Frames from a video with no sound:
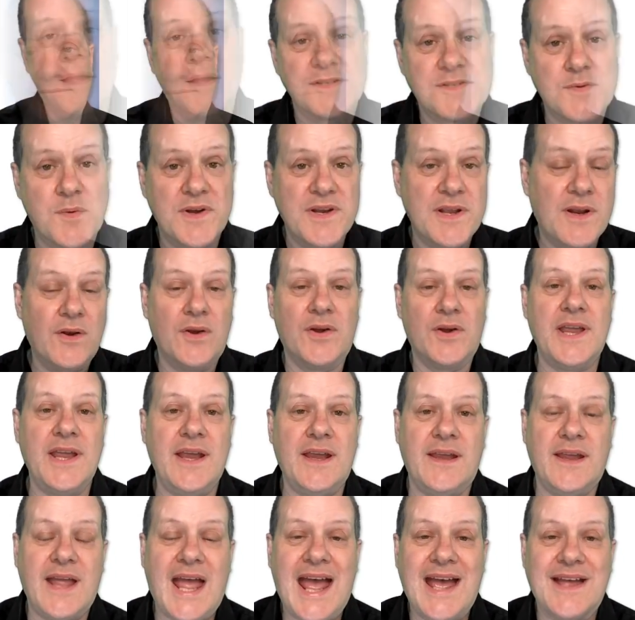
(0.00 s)
So when you're
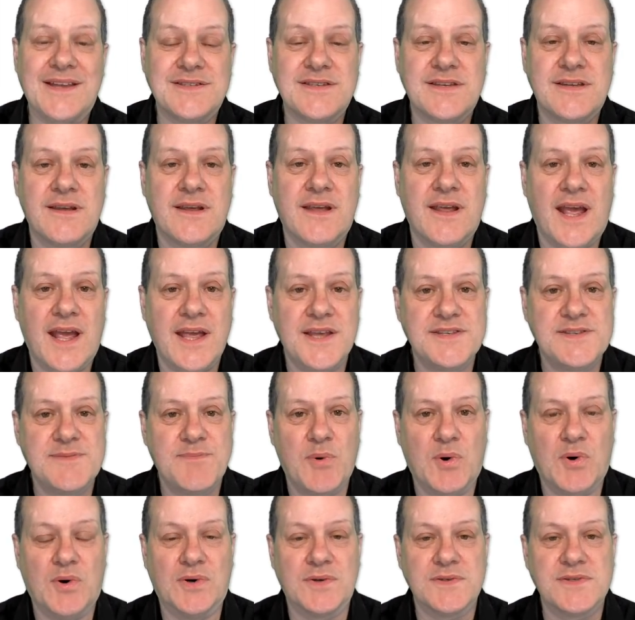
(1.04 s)
looking at a
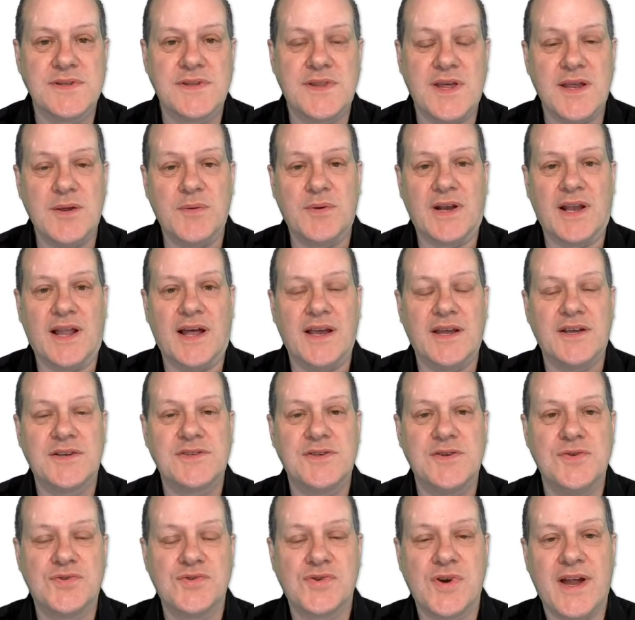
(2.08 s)
sport that you would like
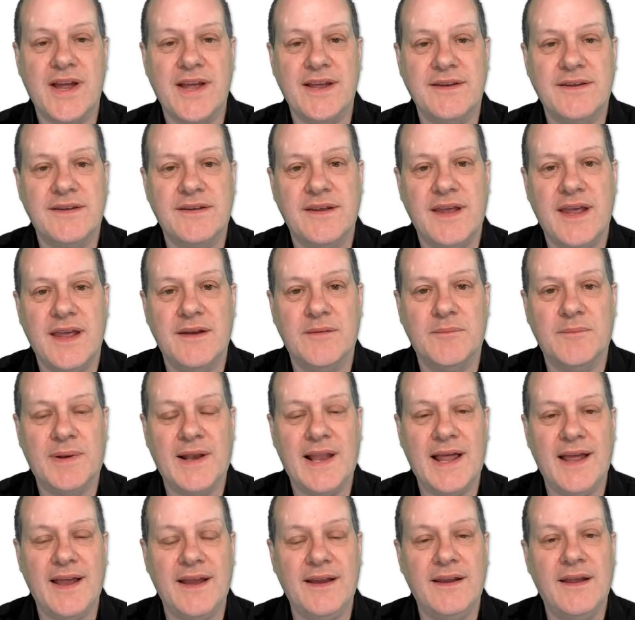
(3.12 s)
to trade in
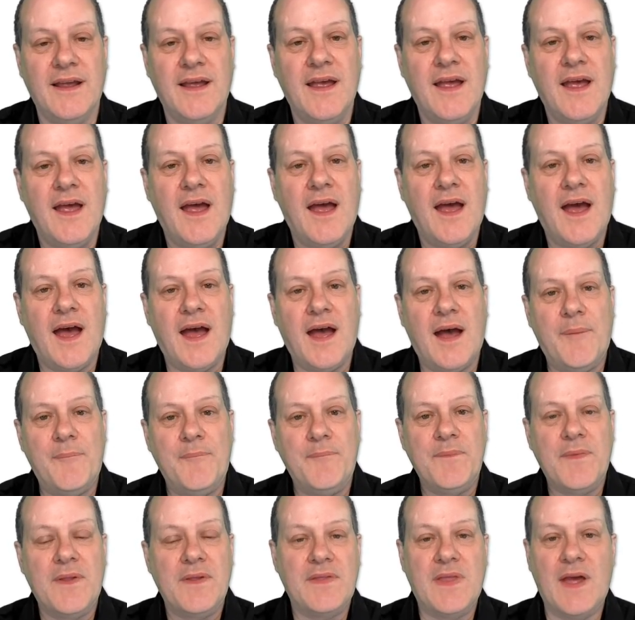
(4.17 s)
play,
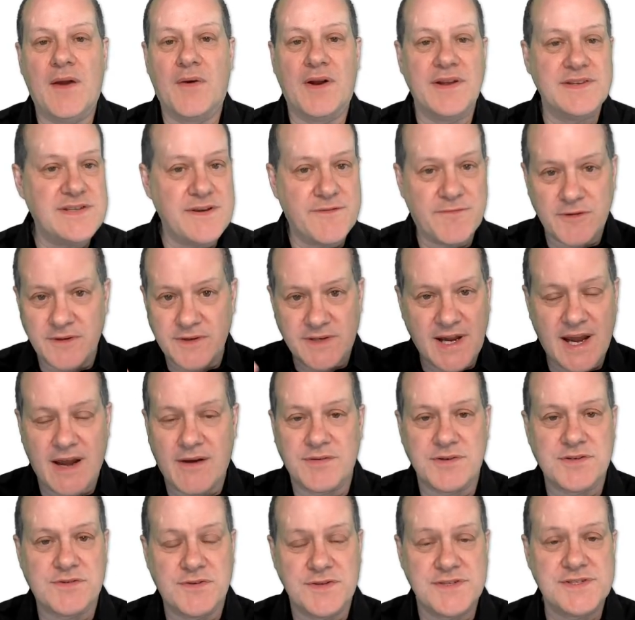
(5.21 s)
there are different
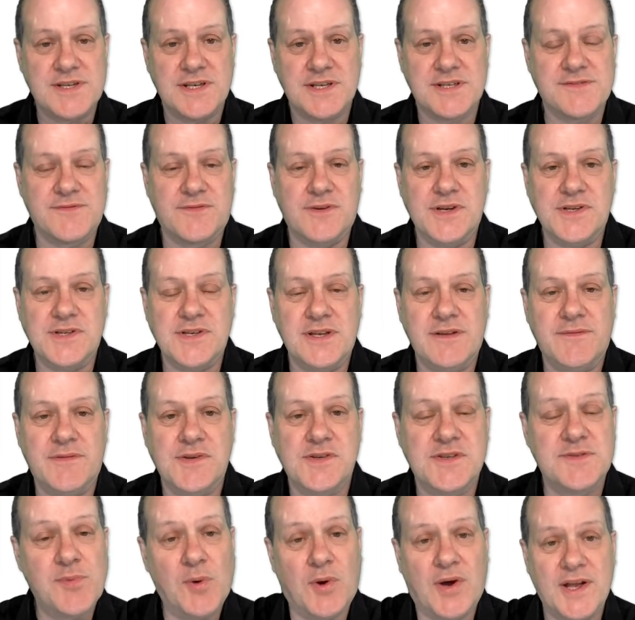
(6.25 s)
characteristics for each
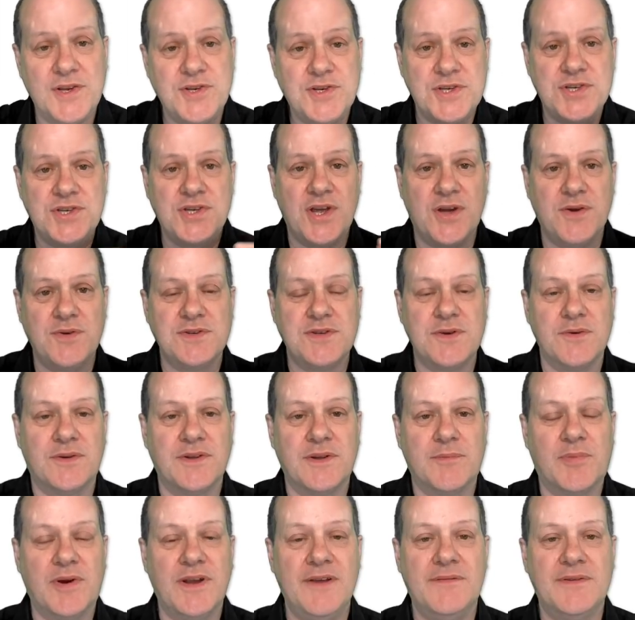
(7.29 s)
individual sport. I just showed you on
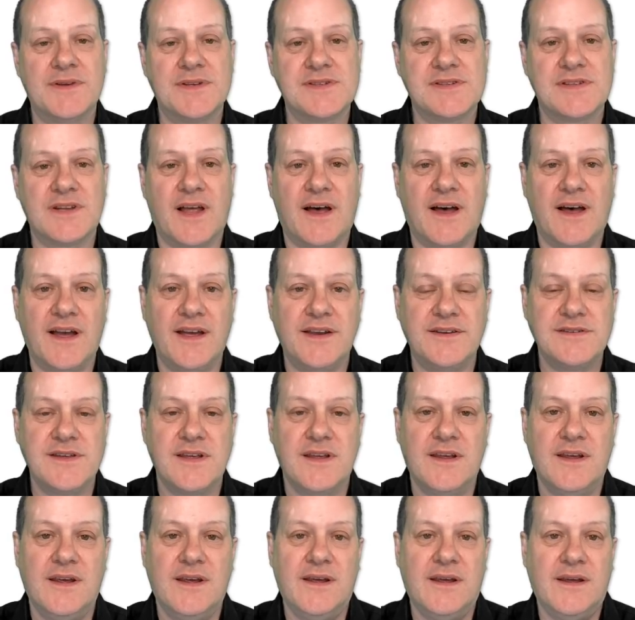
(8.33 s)
the previous slide
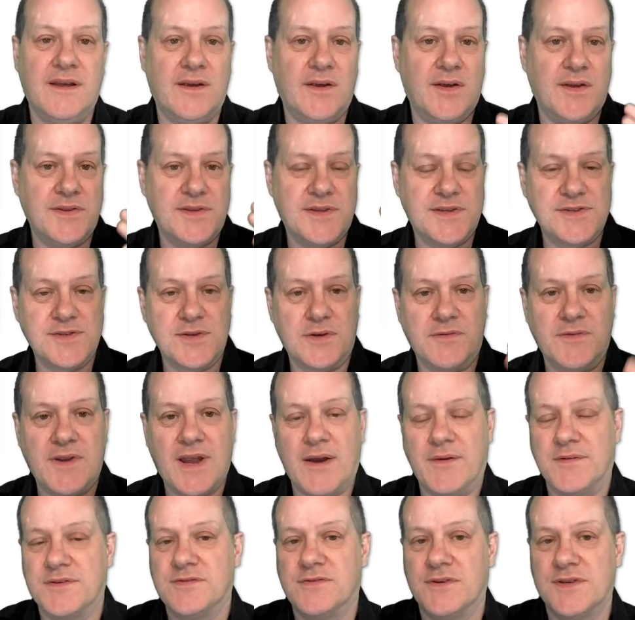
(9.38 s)
the sort of
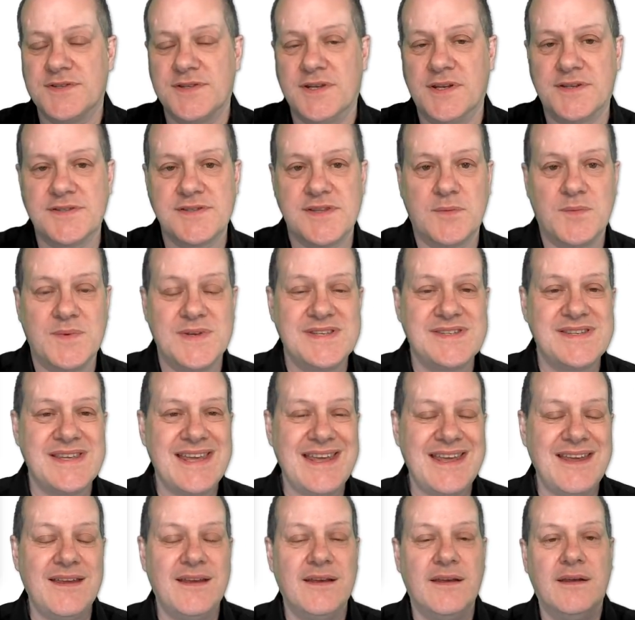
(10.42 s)
characteristics that we
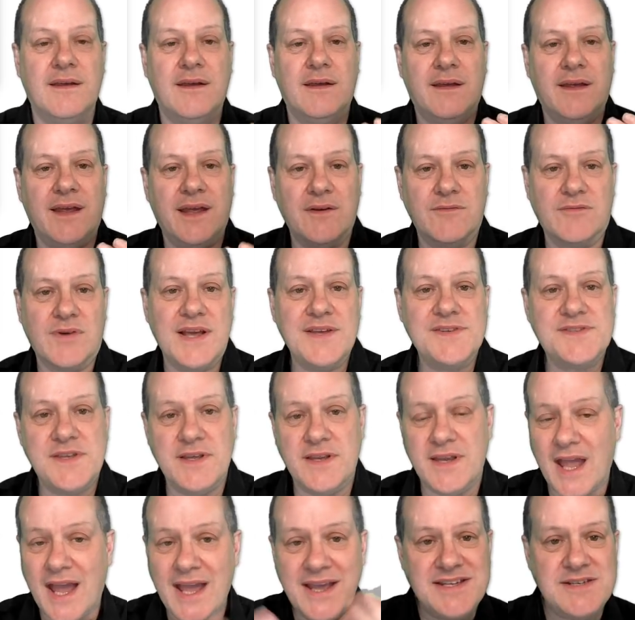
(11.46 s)
see in
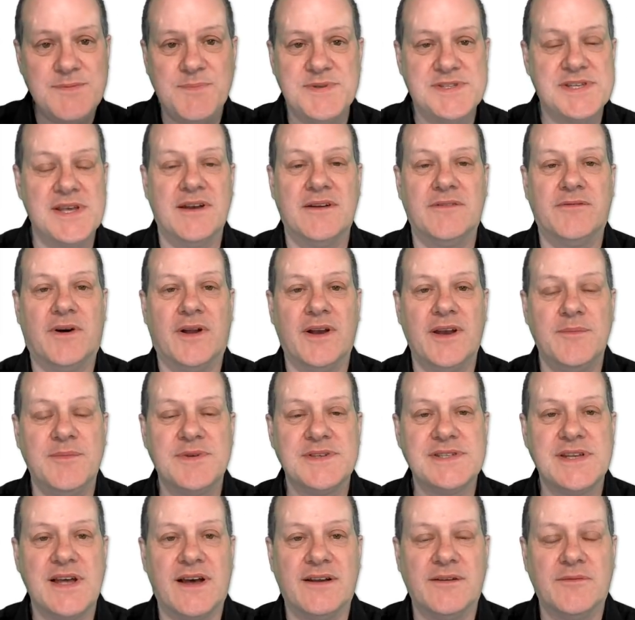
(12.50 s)
racing. 80% of volume
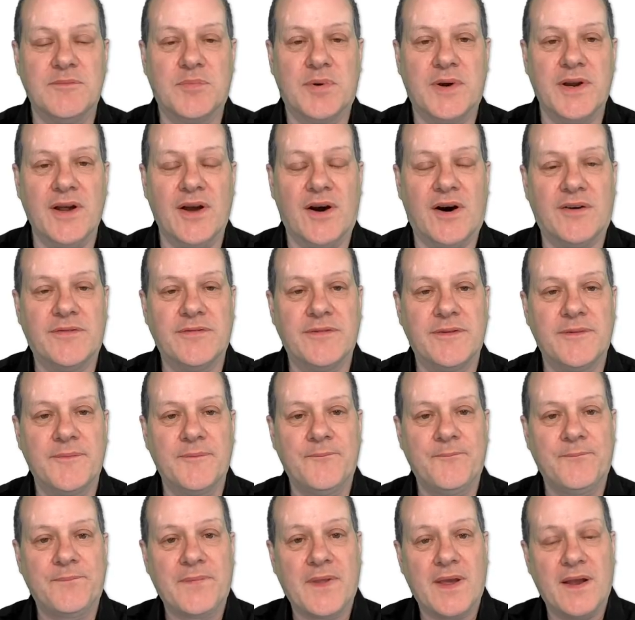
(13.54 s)
is done pre-off
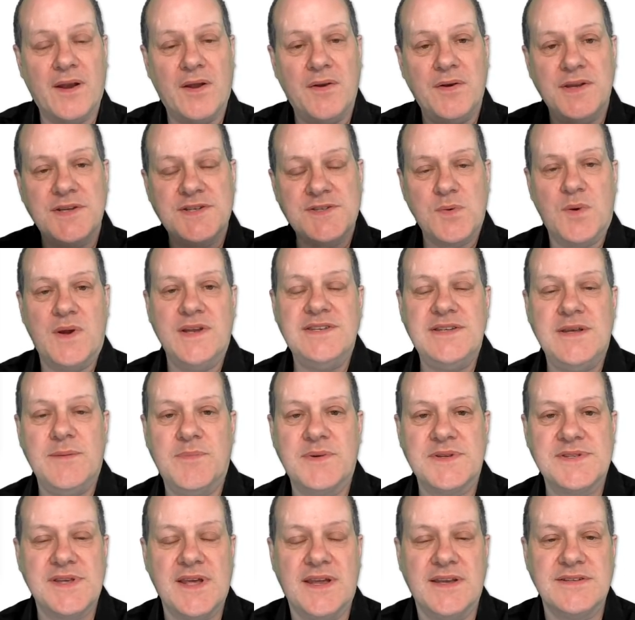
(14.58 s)
and only
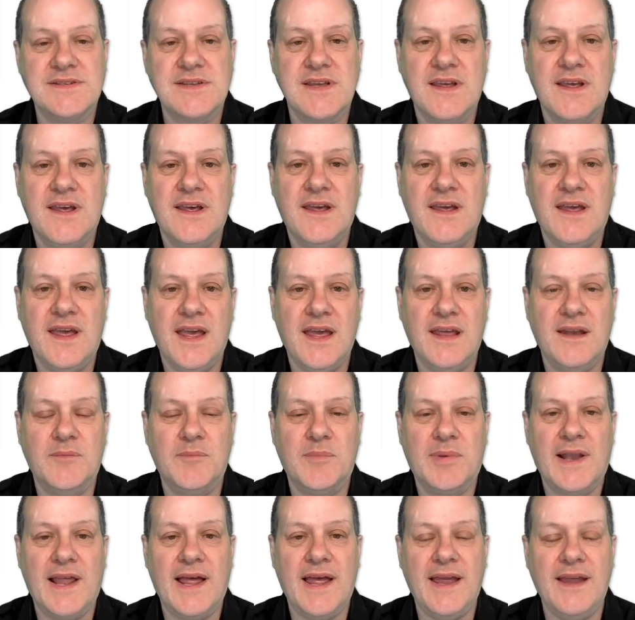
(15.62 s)
20% in
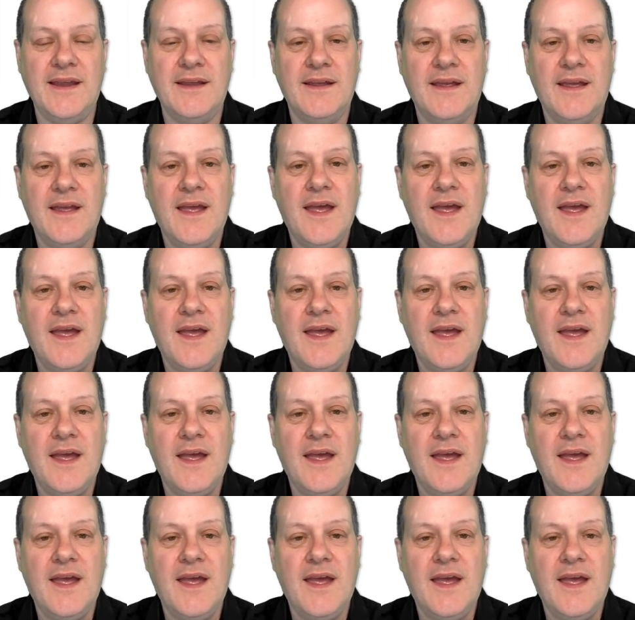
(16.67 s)
play.